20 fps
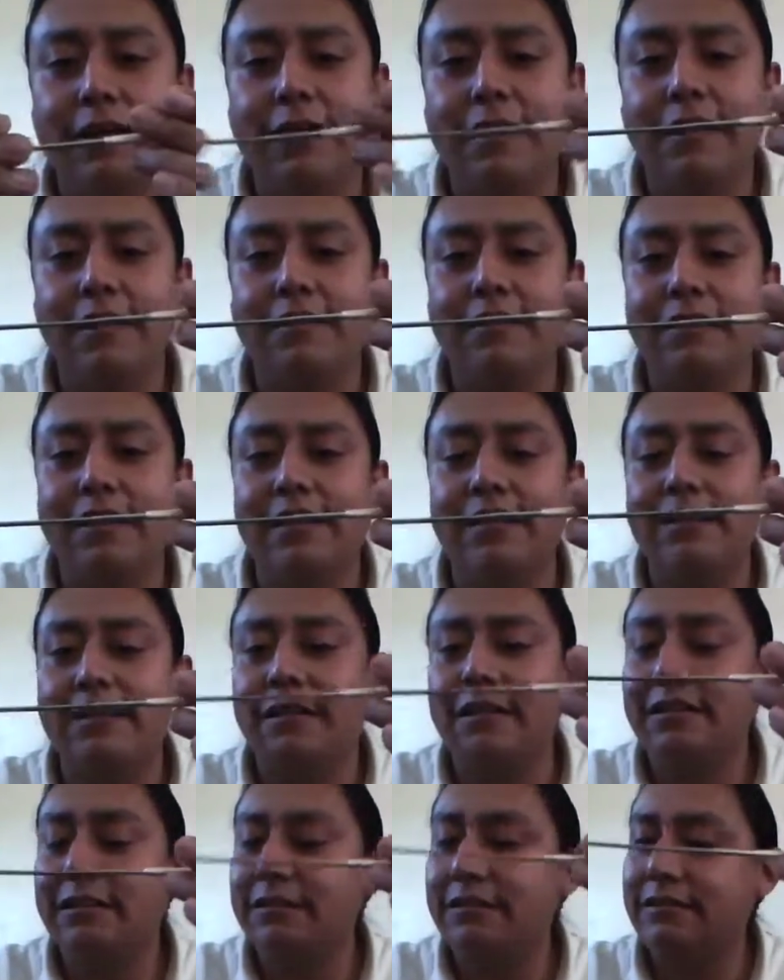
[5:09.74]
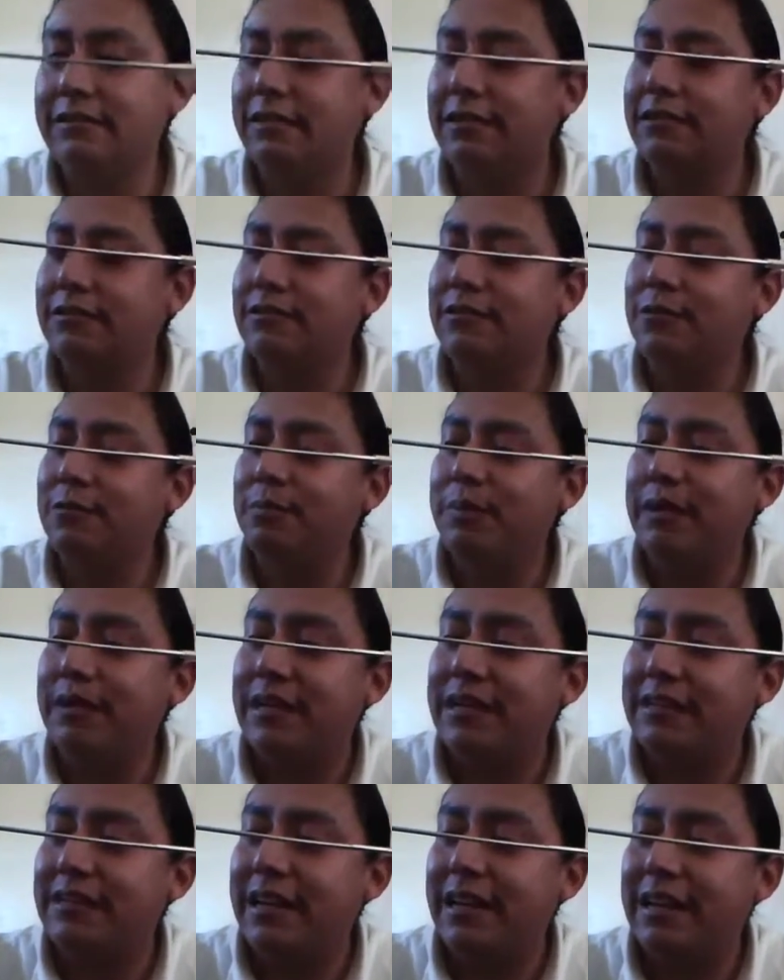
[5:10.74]
antenna, telescoping
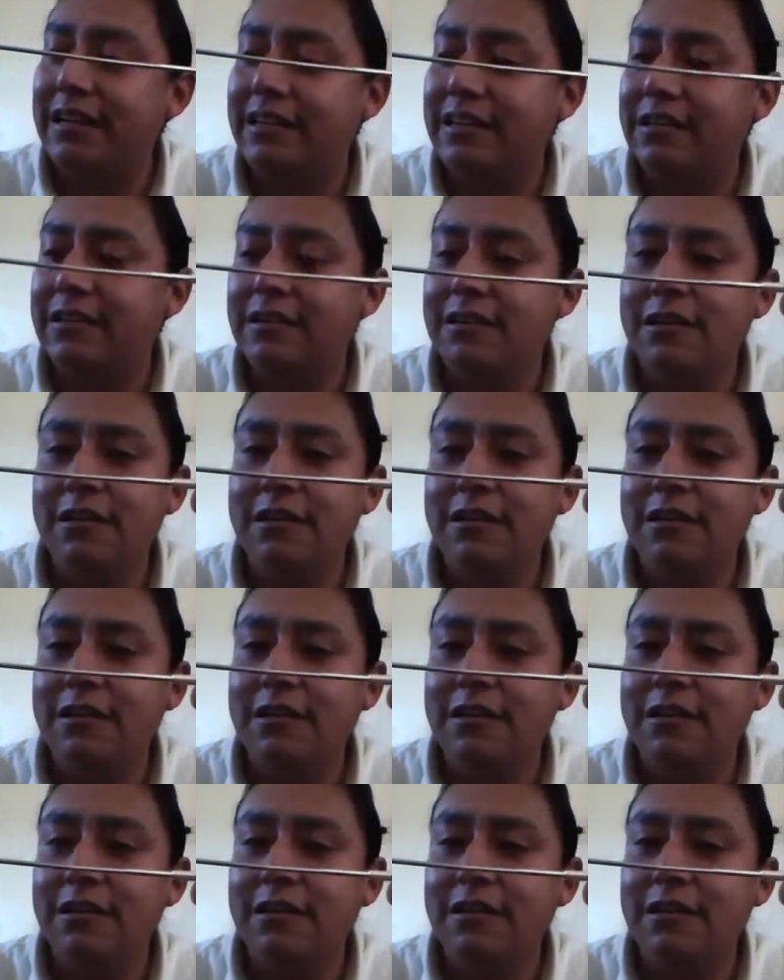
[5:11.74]
antenna.